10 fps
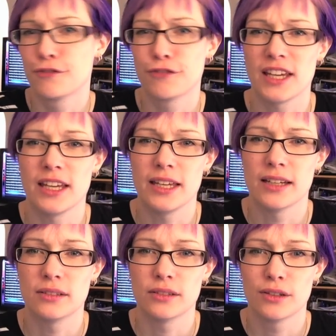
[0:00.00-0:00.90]

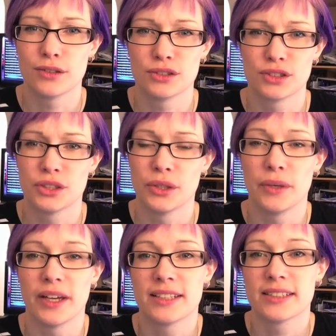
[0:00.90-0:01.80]
feel to
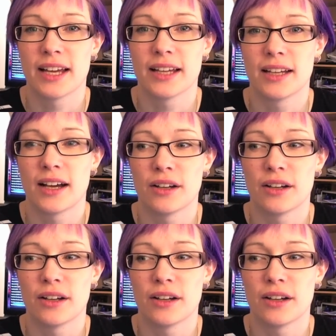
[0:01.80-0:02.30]
it, and